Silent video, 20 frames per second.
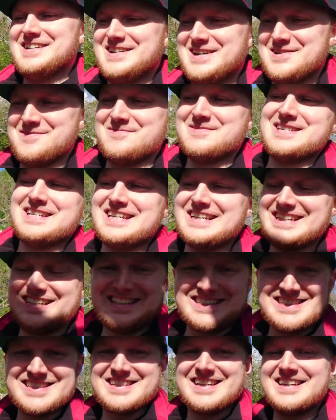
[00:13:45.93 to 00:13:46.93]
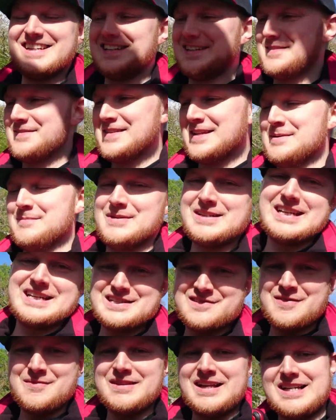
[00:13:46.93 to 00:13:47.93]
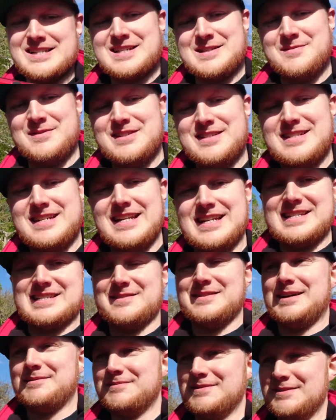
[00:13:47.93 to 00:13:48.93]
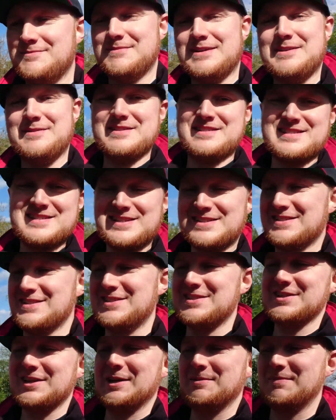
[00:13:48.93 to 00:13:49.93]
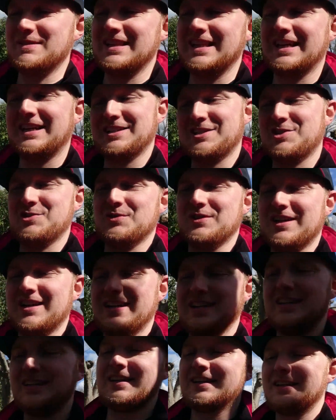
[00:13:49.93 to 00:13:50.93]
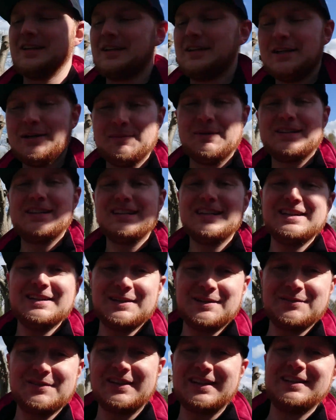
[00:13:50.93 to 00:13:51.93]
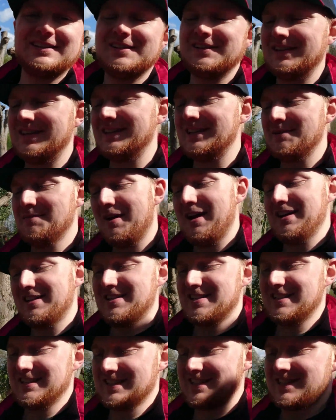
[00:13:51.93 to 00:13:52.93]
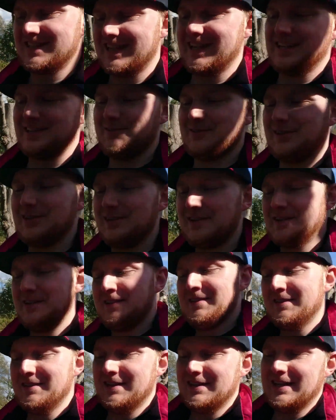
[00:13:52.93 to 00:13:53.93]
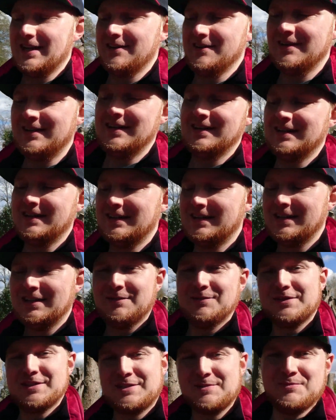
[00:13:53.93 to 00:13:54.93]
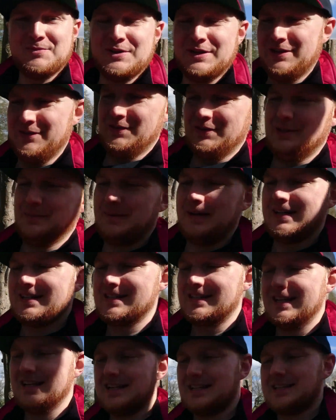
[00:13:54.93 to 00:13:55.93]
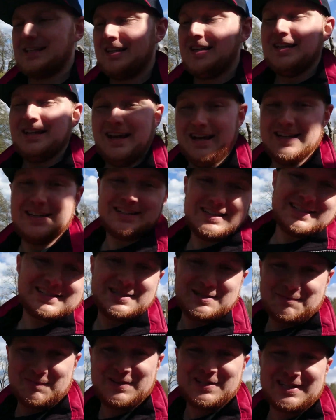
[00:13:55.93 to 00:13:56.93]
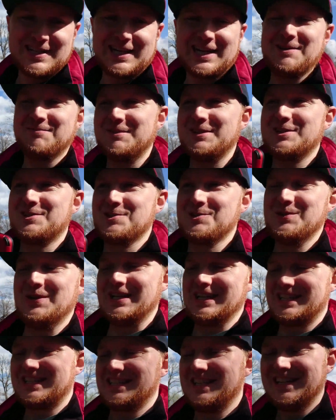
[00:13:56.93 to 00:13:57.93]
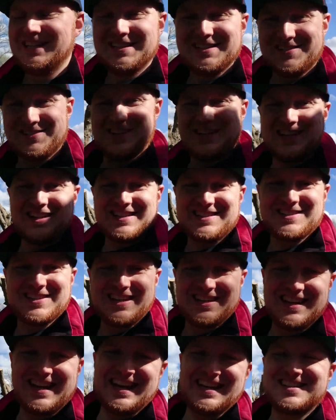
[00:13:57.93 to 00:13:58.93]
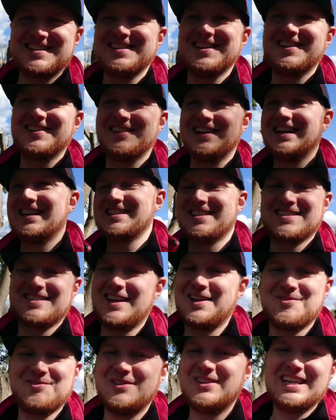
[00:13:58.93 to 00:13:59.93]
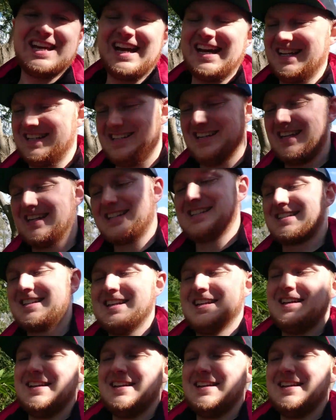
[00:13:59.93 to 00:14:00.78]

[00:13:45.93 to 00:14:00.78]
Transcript: of me getting the shiny. But yeah, it's from last community day, so it's just gonna be like a short highlight. But I did end up hatching a second one, and now with some really bad stats. And yes, it's been taking me 2 weeks to hatch the other eggs, because I don't really hatch eggs